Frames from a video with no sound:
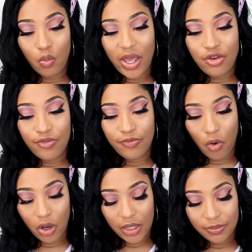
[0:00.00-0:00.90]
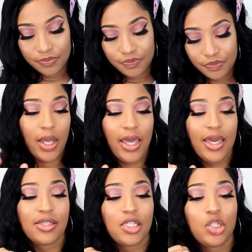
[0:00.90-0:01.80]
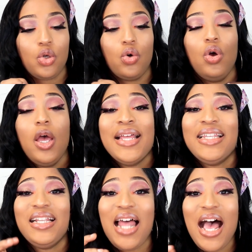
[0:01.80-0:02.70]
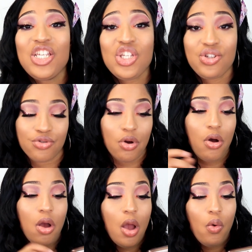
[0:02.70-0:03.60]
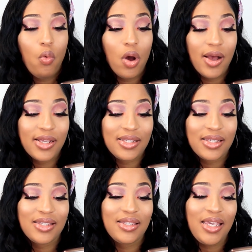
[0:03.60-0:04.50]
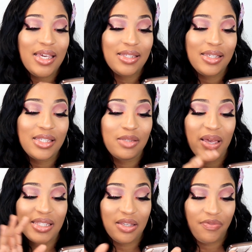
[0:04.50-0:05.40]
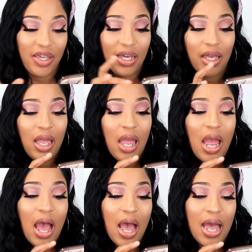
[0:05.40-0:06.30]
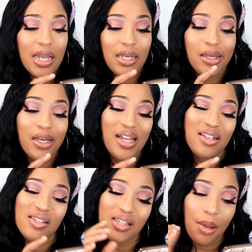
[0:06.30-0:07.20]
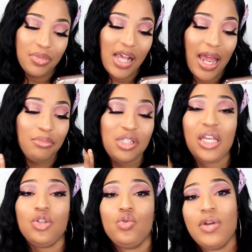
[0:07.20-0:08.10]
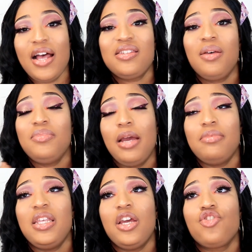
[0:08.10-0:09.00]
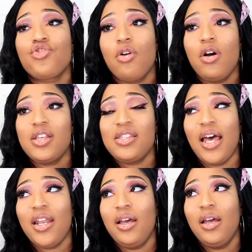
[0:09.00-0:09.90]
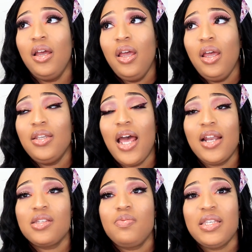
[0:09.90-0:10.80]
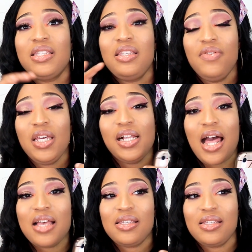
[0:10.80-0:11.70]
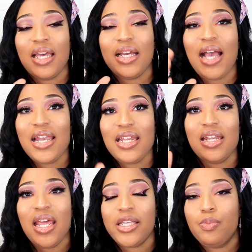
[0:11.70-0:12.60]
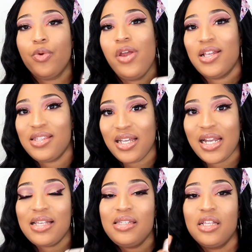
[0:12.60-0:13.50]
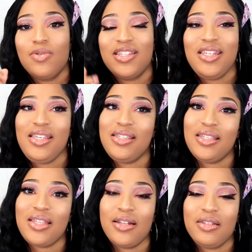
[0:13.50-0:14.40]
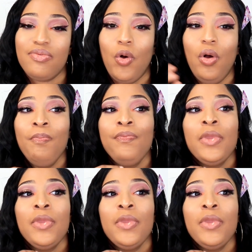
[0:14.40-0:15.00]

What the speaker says: or where you fall. Okay, so the last draw was CEC specific, and sometimes they do that. Sometimes there are draws that are specific classes, like Canadian experience class. That's what CEC stands for.